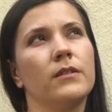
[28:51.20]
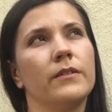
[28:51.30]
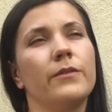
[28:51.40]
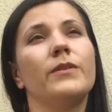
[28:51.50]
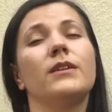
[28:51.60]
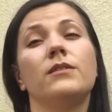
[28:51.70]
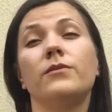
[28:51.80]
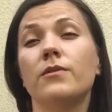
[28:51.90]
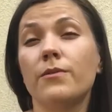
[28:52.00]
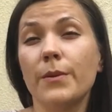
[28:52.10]

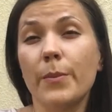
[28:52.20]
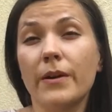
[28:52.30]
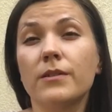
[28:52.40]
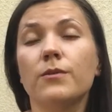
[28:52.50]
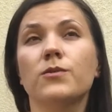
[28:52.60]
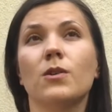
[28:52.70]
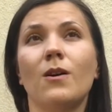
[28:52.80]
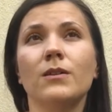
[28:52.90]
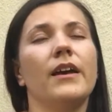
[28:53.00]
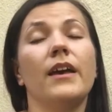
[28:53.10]
three pairs of
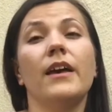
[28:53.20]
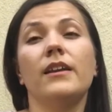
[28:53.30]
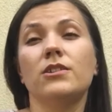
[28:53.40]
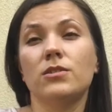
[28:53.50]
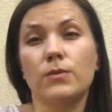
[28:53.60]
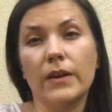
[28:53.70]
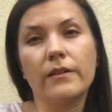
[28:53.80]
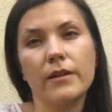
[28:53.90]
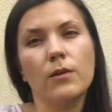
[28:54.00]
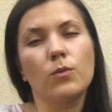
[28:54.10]
socks, and I just
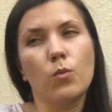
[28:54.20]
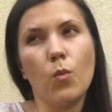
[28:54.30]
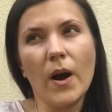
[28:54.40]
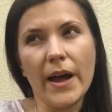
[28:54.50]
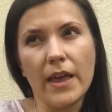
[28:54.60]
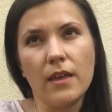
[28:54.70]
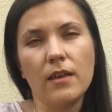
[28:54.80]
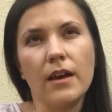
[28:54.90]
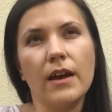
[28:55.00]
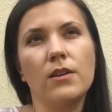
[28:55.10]
figure out why
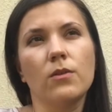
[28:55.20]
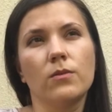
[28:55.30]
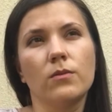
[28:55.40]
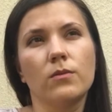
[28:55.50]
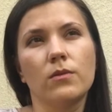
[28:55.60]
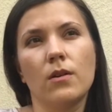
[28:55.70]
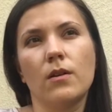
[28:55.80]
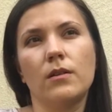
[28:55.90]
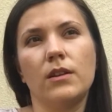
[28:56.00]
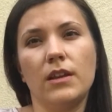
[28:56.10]
I don't
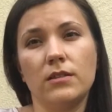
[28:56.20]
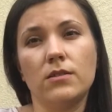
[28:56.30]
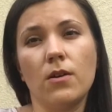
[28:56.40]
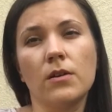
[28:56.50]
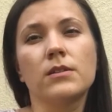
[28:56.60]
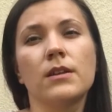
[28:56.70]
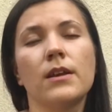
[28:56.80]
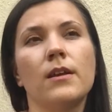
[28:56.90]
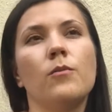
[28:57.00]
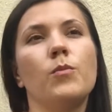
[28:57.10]
knit socks,
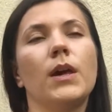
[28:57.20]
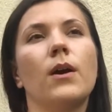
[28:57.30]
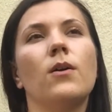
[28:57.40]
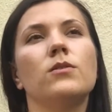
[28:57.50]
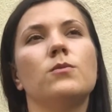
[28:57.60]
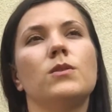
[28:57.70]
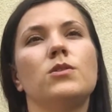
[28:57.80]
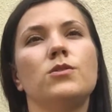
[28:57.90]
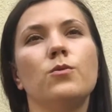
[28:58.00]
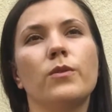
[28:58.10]
because we
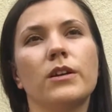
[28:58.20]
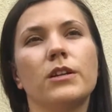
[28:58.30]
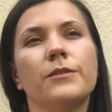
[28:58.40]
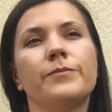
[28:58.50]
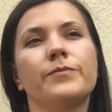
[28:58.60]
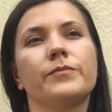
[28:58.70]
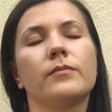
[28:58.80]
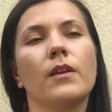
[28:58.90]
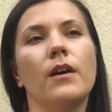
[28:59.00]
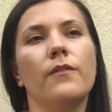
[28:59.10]
do wear
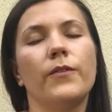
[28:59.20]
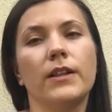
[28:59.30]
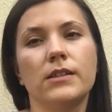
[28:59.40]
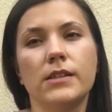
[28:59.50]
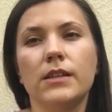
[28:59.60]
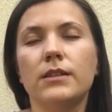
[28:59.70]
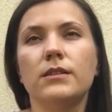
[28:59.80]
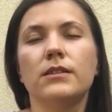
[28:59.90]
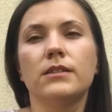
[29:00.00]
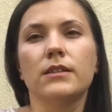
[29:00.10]
felted
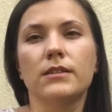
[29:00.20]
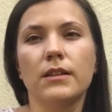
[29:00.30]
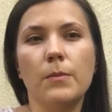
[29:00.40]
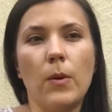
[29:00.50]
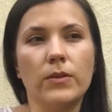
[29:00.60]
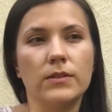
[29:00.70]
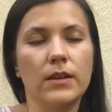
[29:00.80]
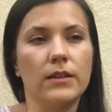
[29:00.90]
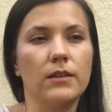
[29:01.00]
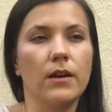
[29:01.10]
slip-ons
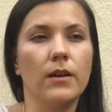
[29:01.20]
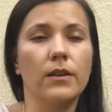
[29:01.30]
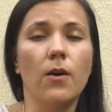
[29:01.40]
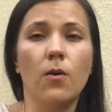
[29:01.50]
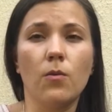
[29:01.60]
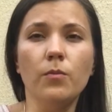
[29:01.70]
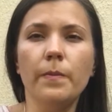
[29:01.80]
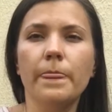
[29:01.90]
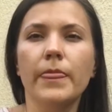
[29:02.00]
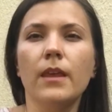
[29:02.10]
at home,
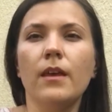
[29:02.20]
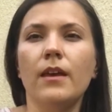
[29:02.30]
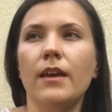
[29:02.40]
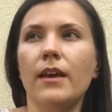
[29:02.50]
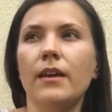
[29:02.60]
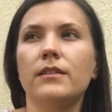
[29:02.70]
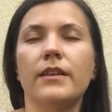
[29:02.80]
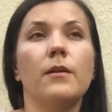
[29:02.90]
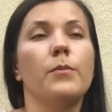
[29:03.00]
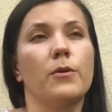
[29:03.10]
and
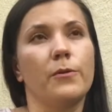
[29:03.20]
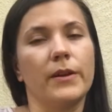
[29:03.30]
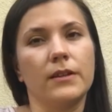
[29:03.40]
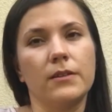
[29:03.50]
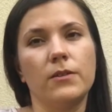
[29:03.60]
they're perfect. You